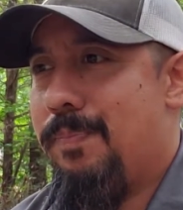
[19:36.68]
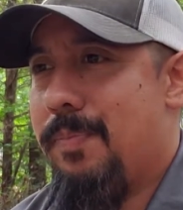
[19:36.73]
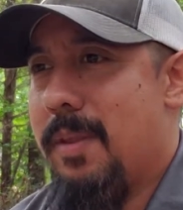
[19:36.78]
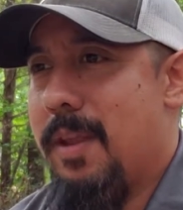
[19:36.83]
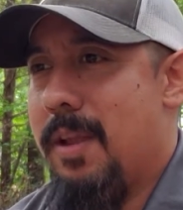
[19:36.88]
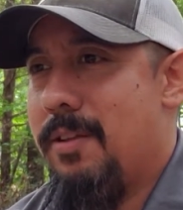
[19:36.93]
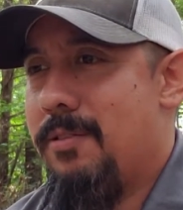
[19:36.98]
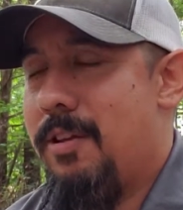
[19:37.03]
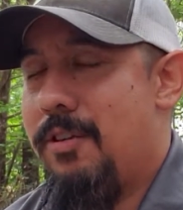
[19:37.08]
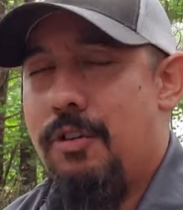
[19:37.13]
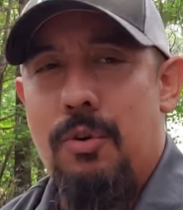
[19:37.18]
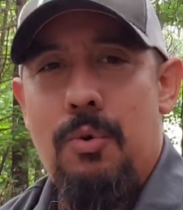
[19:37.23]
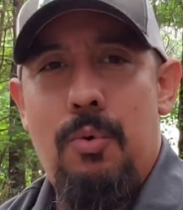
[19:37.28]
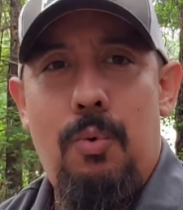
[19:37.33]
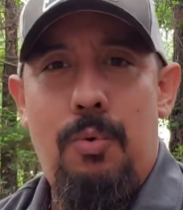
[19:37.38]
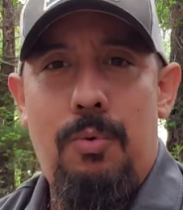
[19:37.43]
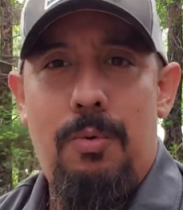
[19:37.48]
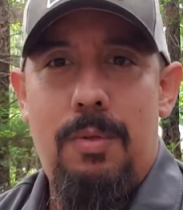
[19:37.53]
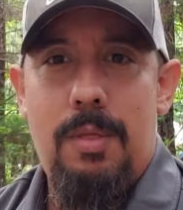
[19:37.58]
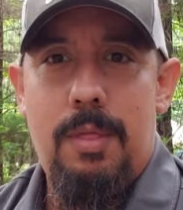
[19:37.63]
such a
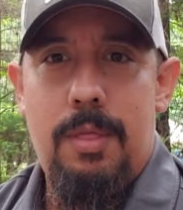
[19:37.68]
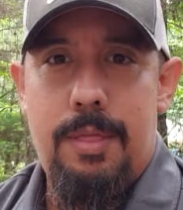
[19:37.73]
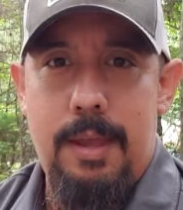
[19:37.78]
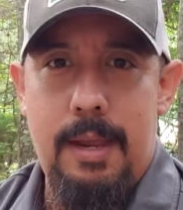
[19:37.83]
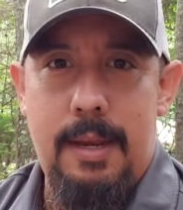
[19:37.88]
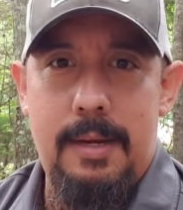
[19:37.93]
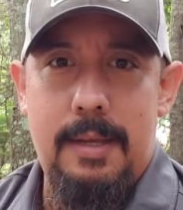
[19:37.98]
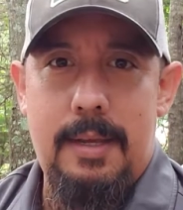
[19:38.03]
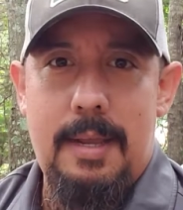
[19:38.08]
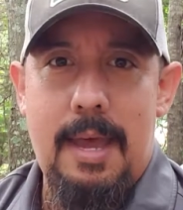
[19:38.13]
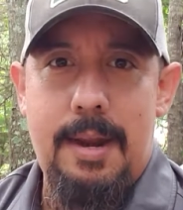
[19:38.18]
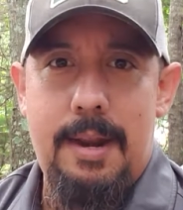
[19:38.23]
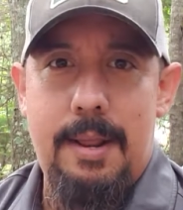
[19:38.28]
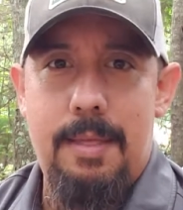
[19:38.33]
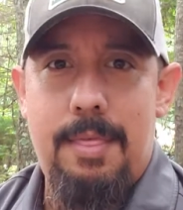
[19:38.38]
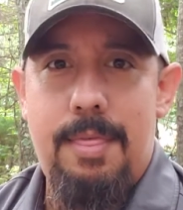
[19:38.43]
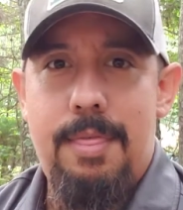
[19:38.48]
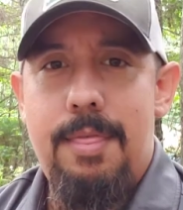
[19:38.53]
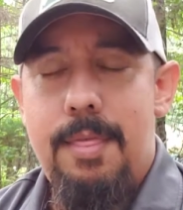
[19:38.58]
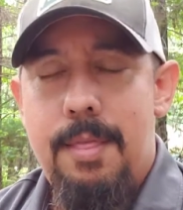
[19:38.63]
cool thing to kind of
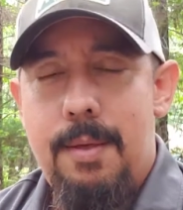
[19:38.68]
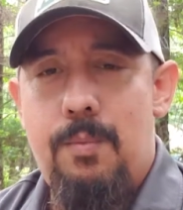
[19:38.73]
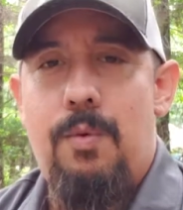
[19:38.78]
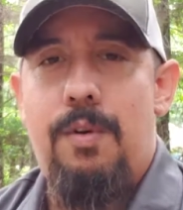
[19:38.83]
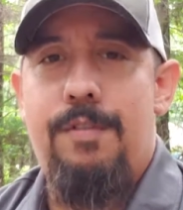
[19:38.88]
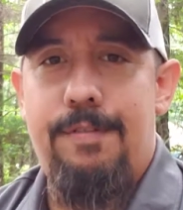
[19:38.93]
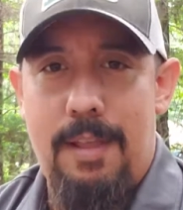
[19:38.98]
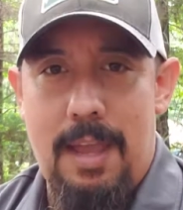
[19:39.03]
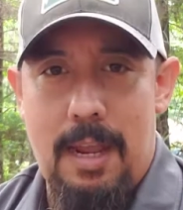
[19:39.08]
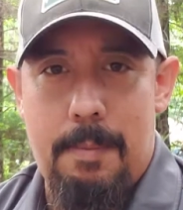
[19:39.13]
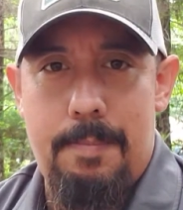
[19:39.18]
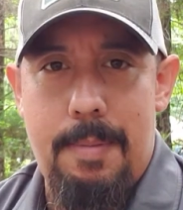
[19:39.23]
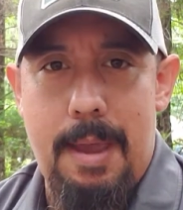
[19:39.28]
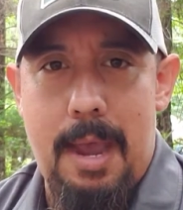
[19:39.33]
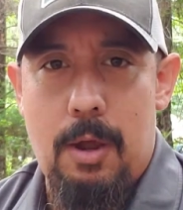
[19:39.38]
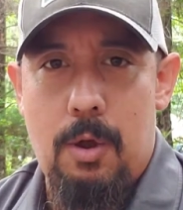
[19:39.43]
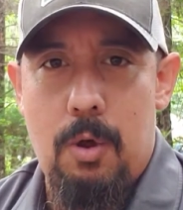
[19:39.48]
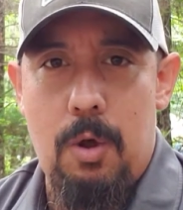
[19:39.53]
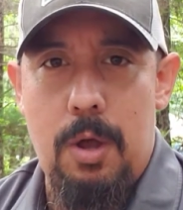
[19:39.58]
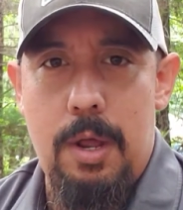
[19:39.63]
reflect
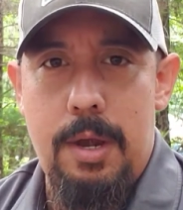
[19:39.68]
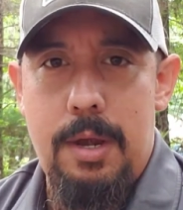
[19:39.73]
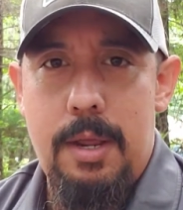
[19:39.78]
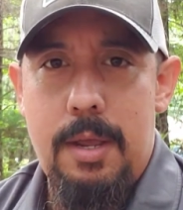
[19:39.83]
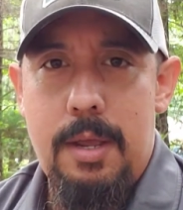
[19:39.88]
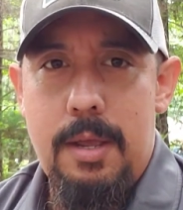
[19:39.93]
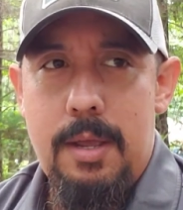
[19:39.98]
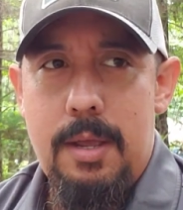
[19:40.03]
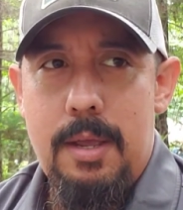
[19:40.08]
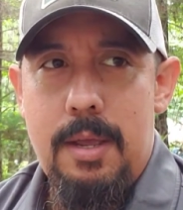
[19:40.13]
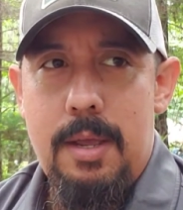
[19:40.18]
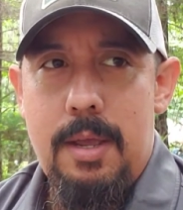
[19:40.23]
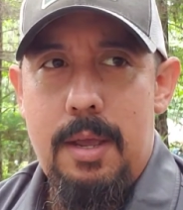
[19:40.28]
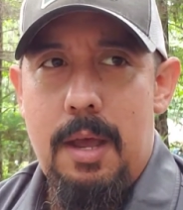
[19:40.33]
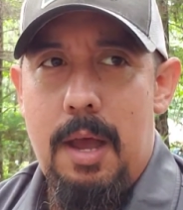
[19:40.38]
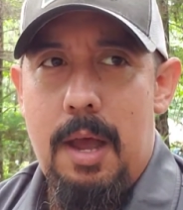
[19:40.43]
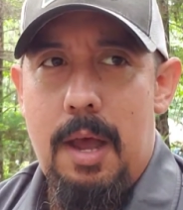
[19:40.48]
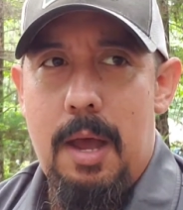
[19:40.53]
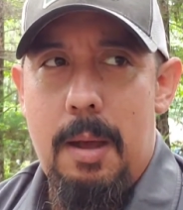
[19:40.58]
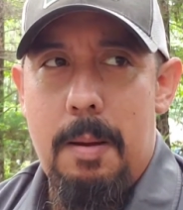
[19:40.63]
back on,
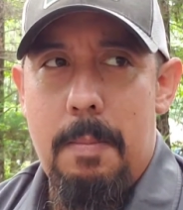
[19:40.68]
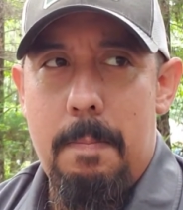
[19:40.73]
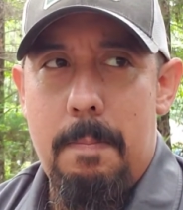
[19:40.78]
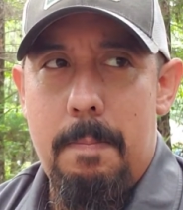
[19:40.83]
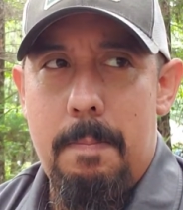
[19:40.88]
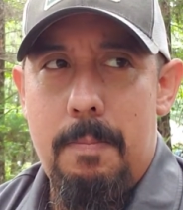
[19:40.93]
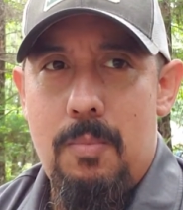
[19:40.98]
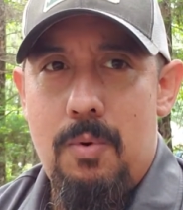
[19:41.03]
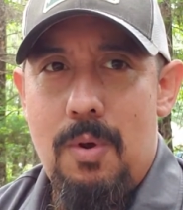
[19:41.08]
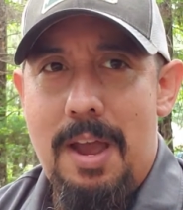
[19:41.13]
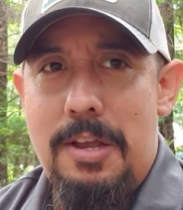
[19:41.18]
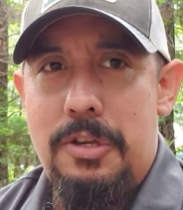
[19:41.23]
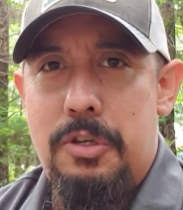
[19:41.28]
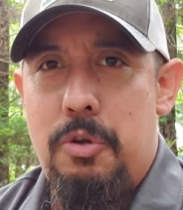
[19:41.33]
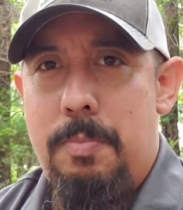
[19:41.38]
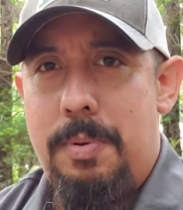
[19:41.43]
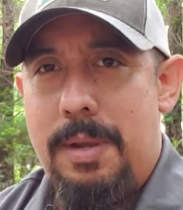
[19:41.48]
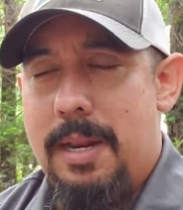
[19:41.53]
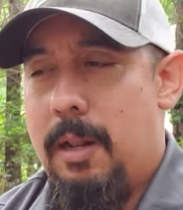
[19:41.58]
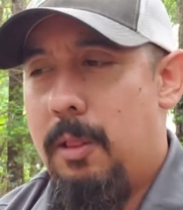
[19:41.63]
as you
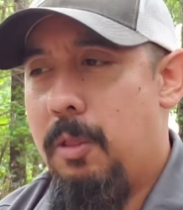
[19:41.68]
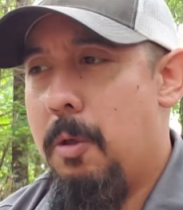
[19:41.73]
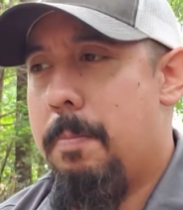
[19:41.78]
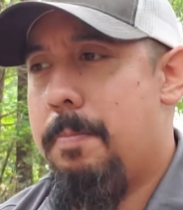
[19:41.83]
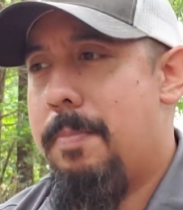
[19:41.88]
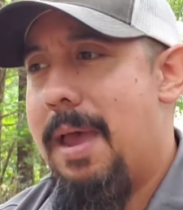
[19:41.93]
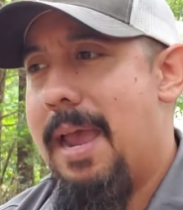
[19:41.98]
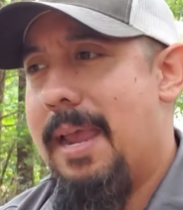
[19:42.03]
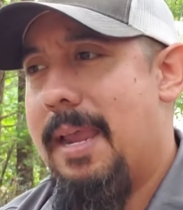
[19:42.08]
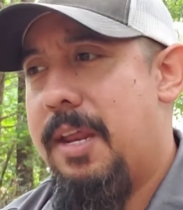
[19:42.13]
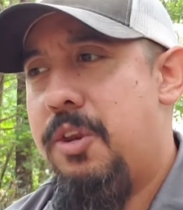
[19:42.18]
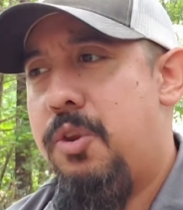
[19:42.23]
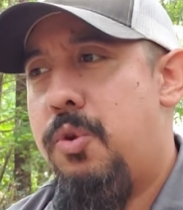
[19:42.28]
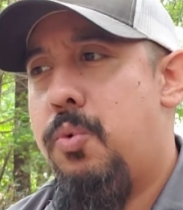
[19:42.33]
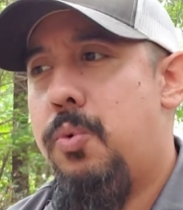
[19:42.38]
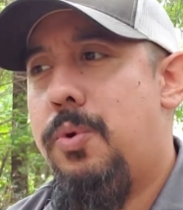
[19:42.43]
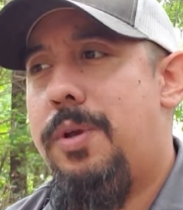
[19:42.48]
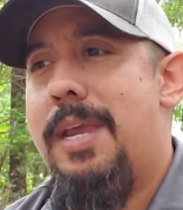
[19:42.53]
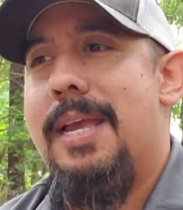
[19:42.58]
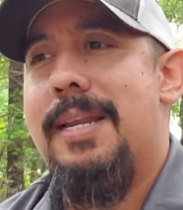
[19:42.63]
begin to look back and you
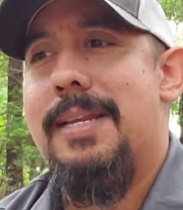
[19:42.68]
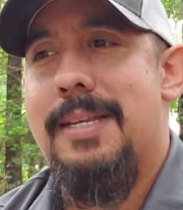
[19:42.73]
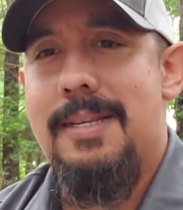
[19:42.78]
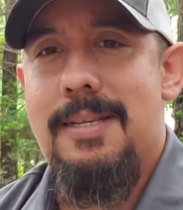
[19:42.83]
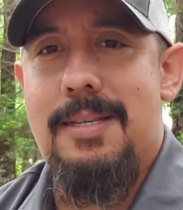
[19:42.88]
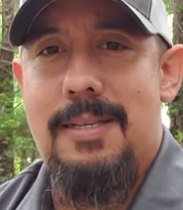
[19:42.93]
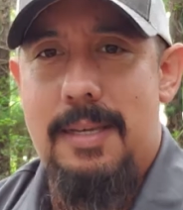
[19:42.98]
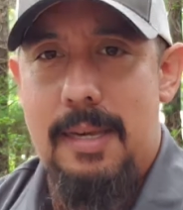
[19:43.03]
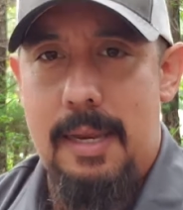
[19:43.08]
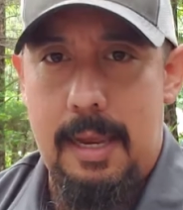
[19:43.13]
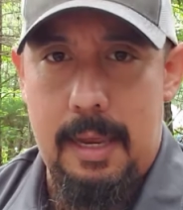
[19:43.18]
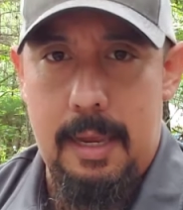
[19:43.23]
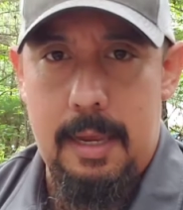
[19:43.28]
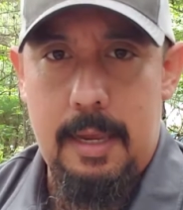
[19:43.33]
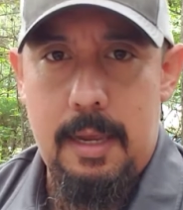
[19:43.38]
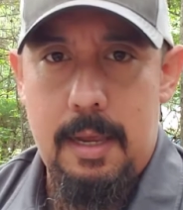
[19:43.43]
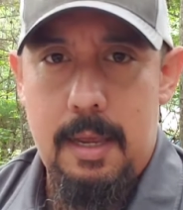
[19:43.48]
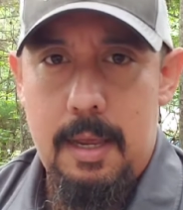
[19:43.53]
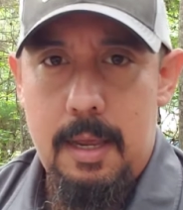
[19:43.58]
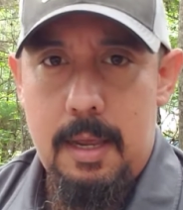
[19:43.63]
get to see
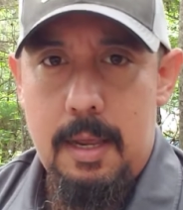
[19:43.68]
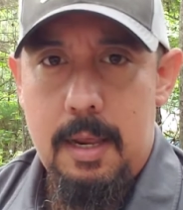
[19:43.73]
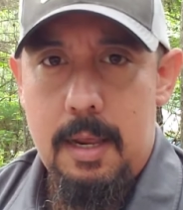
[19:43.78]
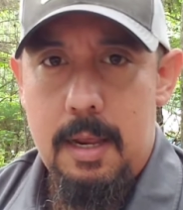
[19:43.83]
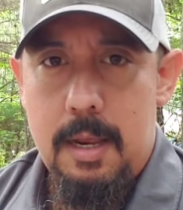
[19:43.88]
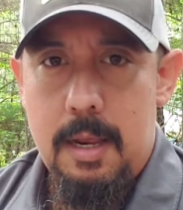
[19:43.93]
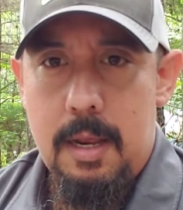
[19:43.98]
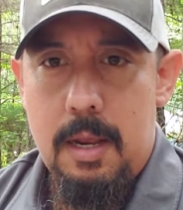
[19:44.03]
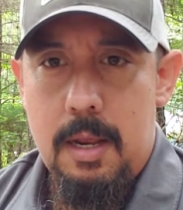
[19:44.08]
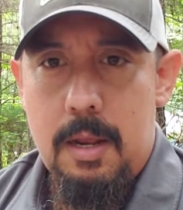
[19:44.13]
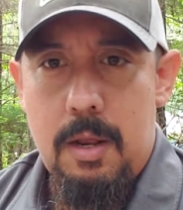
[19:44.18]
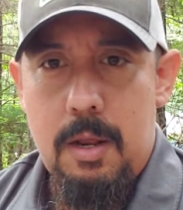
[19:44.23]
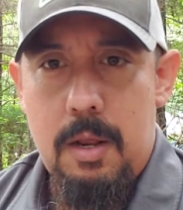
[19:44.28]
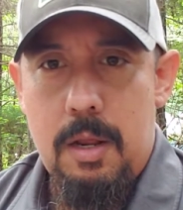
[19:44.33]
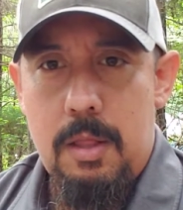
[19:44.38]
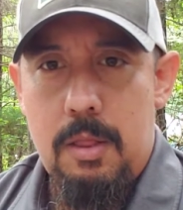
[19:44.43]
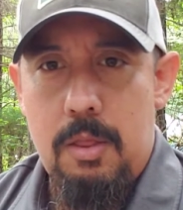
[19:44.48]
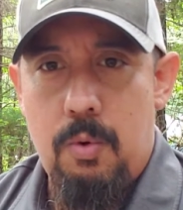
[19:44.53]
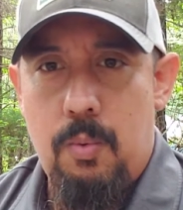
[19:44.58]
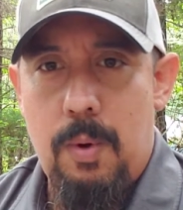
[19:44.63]

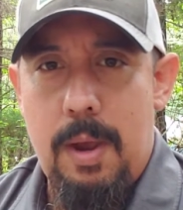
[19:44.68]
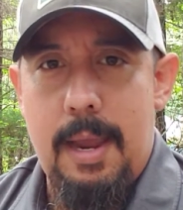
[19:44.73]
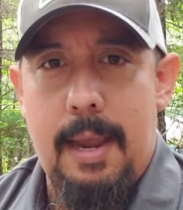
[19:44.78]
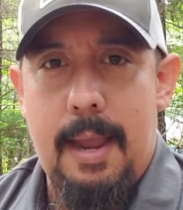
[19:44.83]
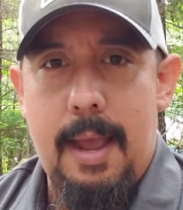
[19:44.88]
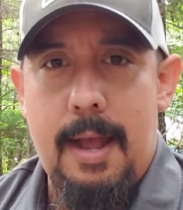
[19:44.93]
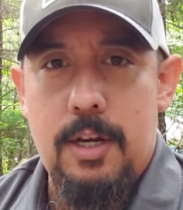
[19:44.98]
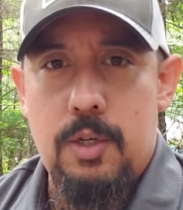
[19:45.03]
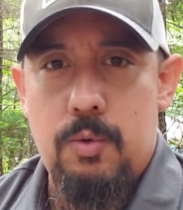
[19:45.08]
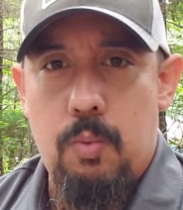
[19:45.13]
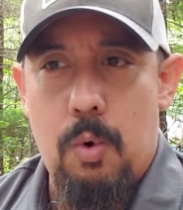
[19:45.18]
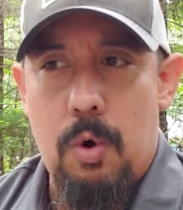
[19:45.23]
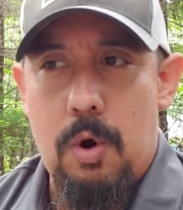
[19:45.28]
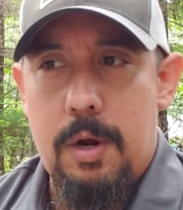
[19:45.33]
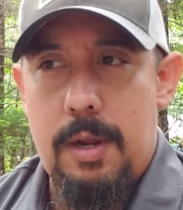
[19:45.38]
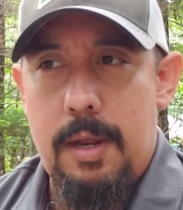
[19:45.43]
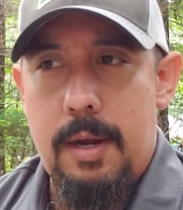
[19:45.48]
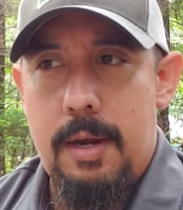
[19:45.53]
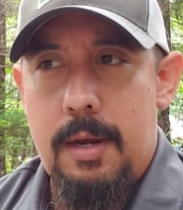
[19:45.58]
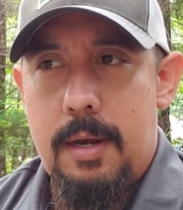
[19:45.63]
the way God's
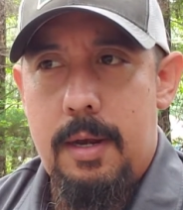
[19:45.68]
working.